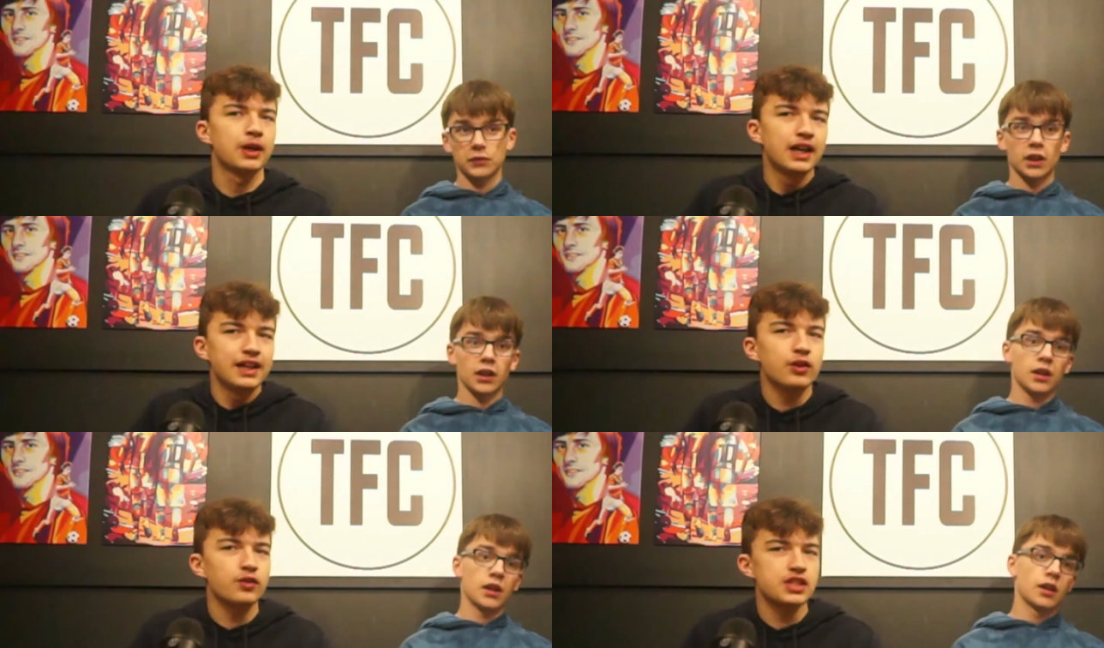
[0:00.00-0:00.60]
Speaker 1: Now,
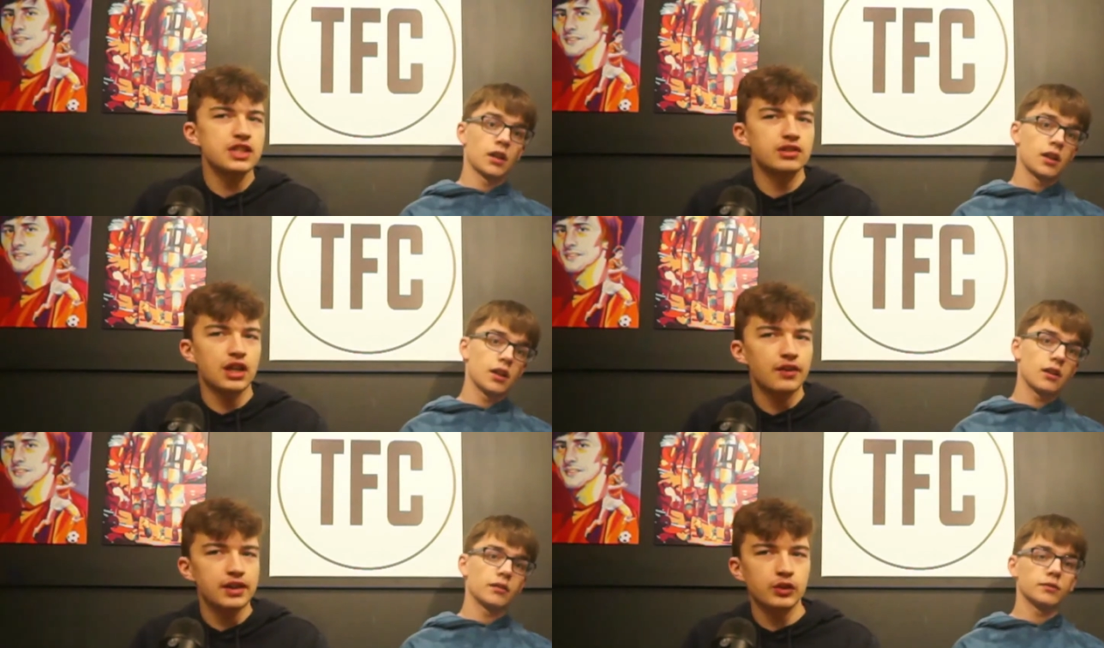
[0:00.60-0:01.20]
obviously, they
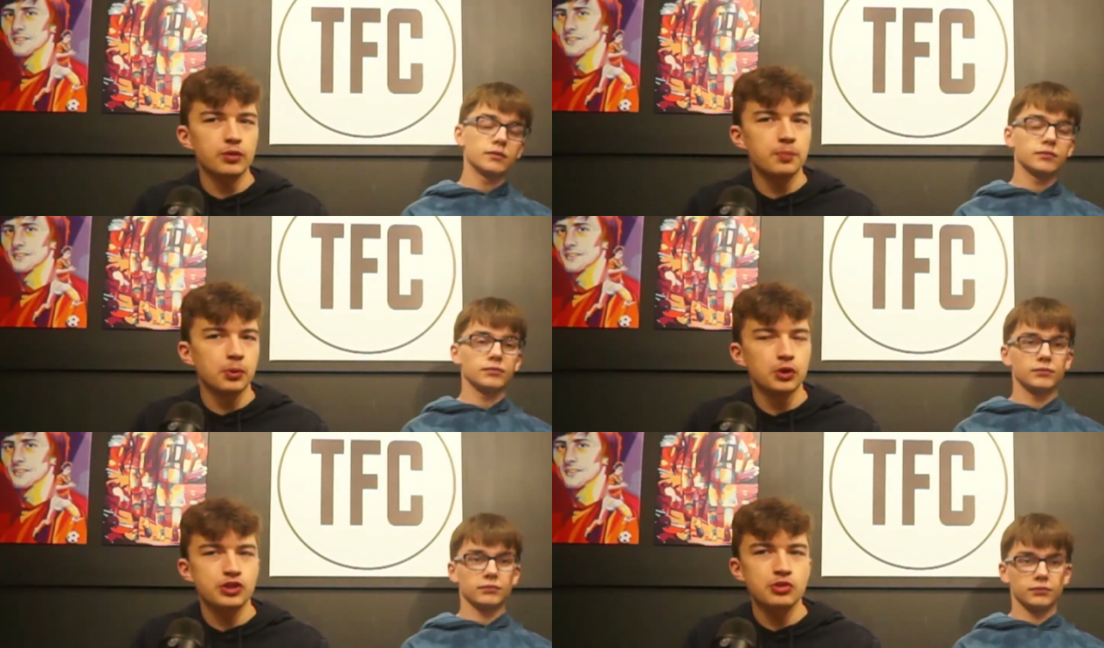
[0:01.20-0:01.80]
are in a group with
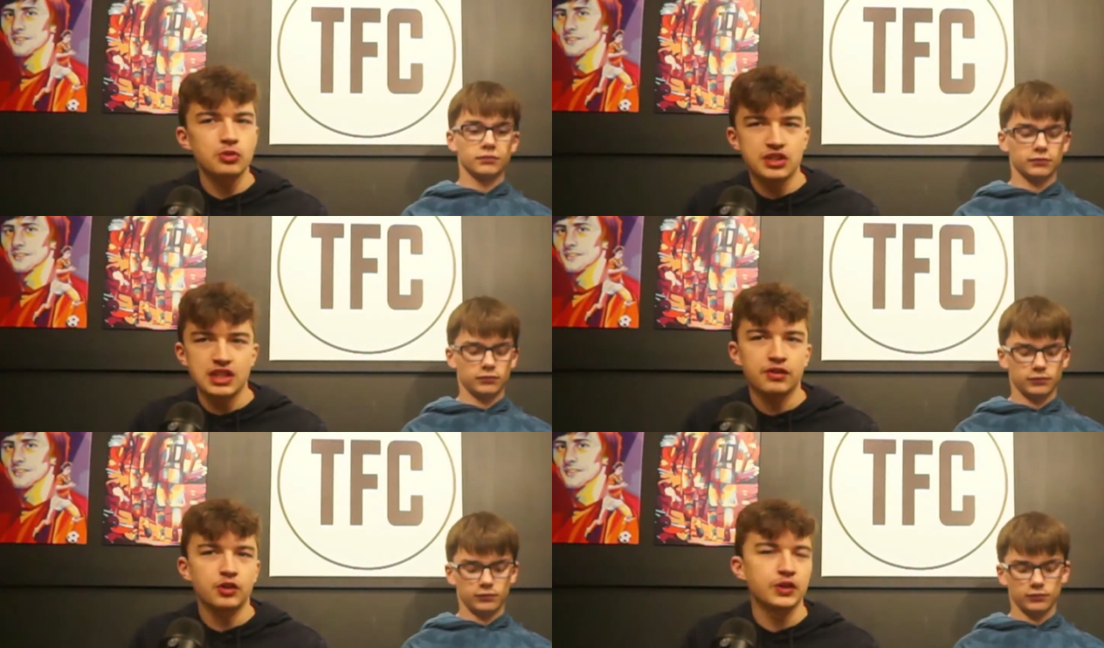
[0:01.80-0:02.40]
Portugal,
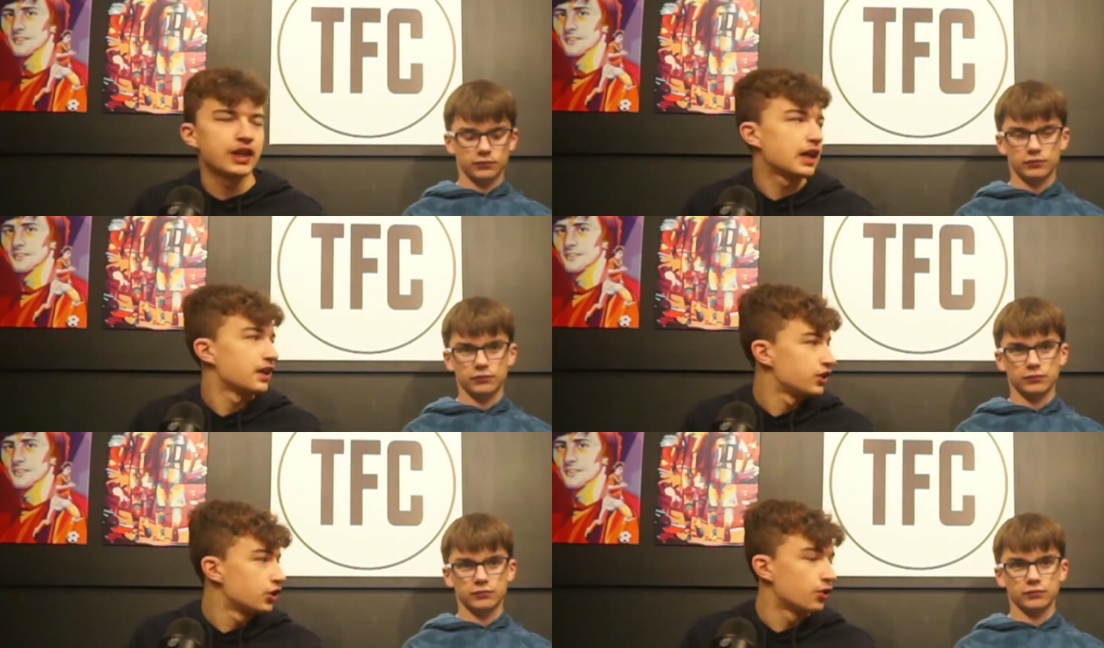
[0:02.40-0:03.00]
South Korea, and
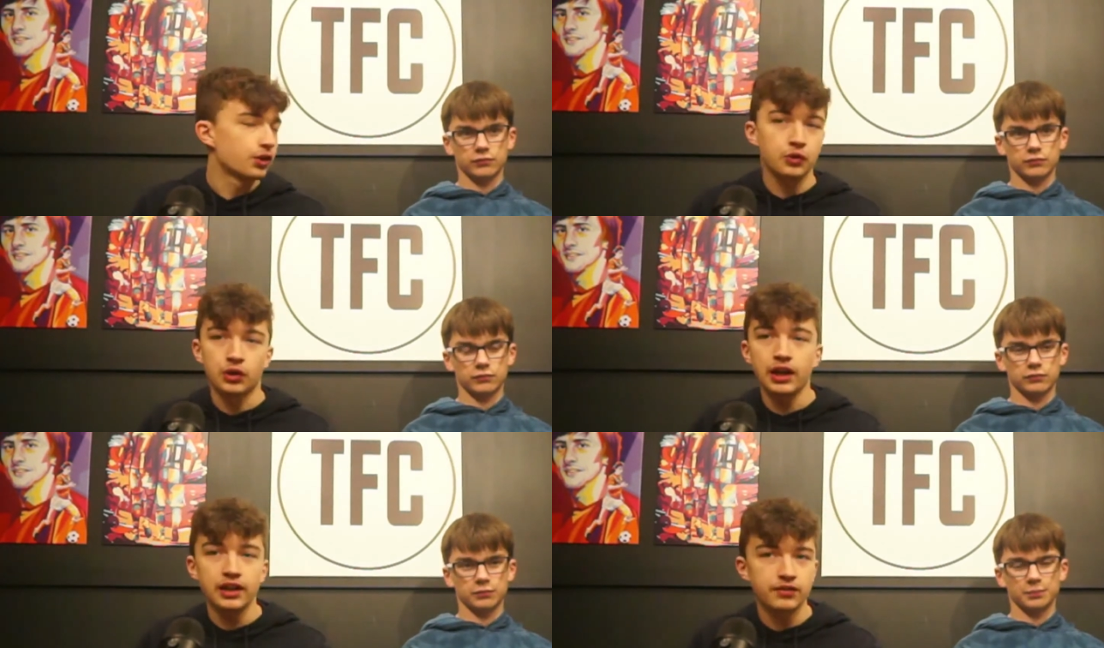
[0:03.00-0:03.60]
Uruguay.
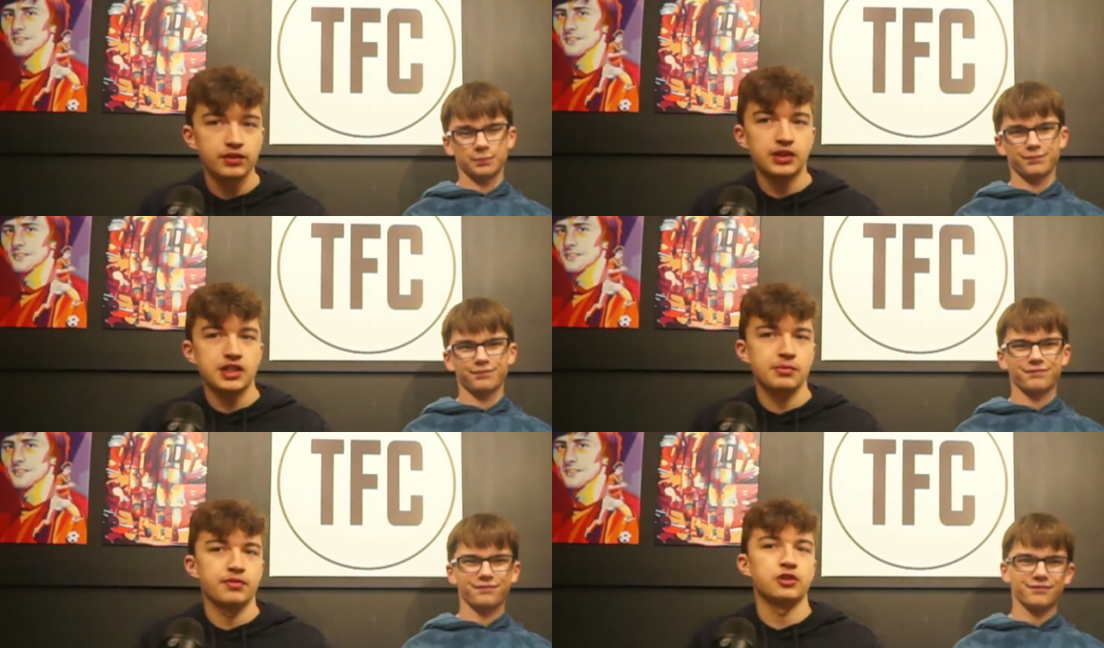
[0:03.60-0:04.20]
And if you asked me a few